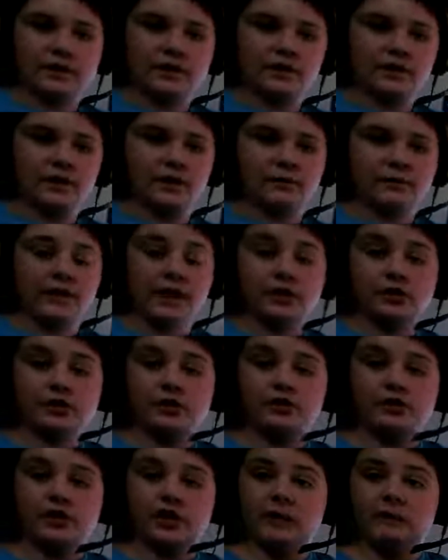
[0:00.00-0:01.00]
So if that
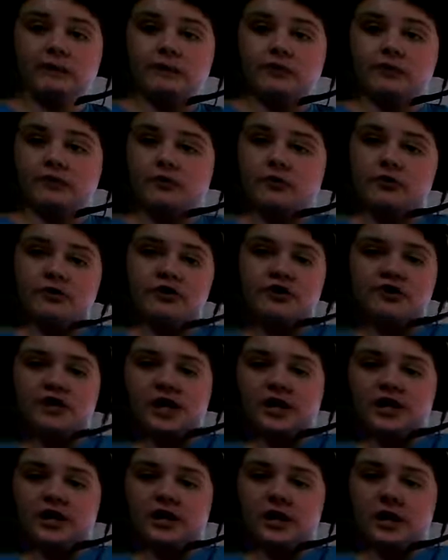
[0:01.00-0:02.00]
shows up, you just
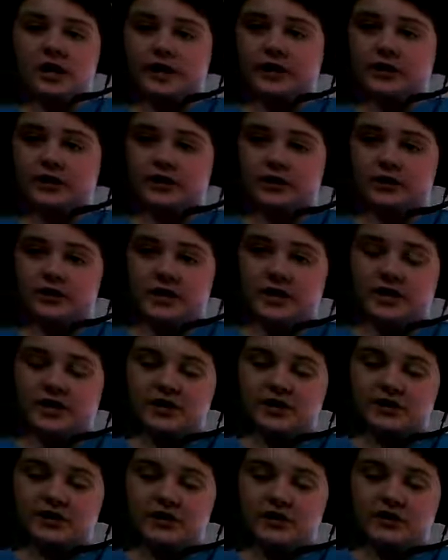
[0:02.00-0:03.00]
cannot get the shiny
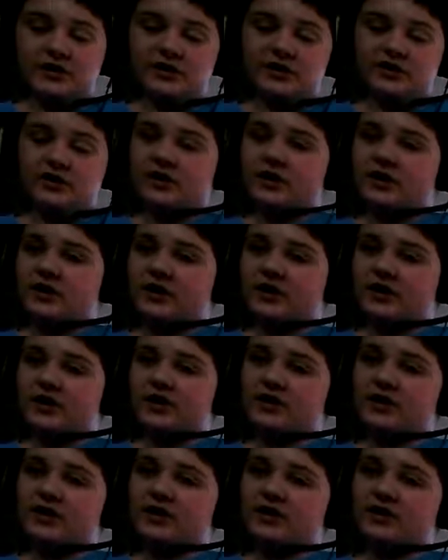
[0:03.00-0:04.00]
stars.
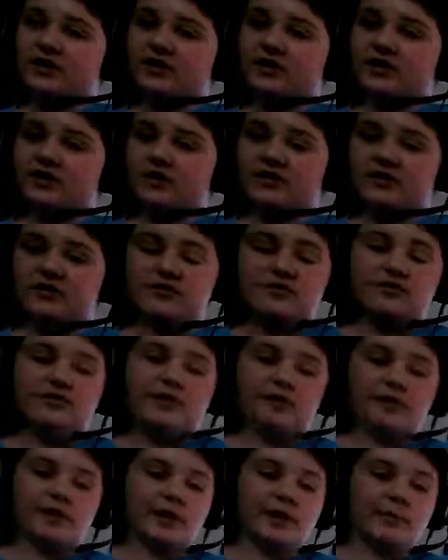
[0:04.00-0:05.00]
You
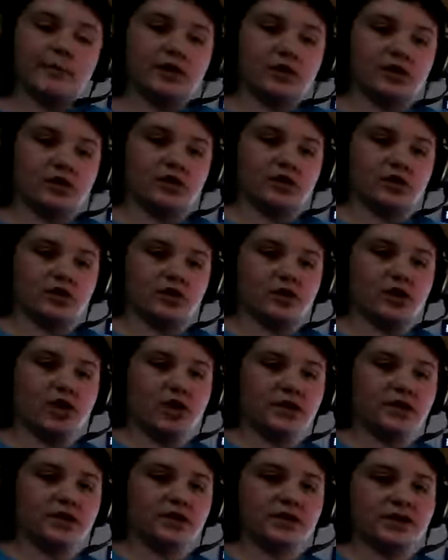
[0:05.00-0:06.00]
pretty much just
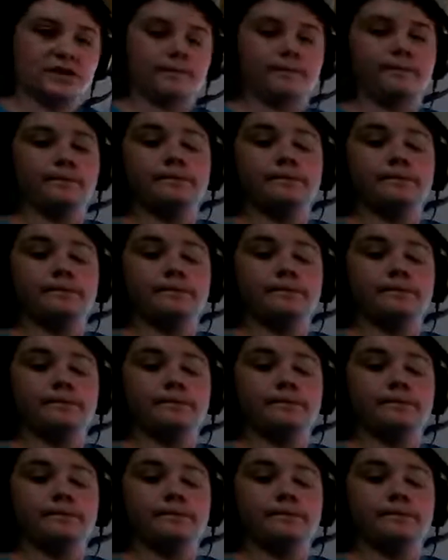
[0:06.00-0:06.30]
lost.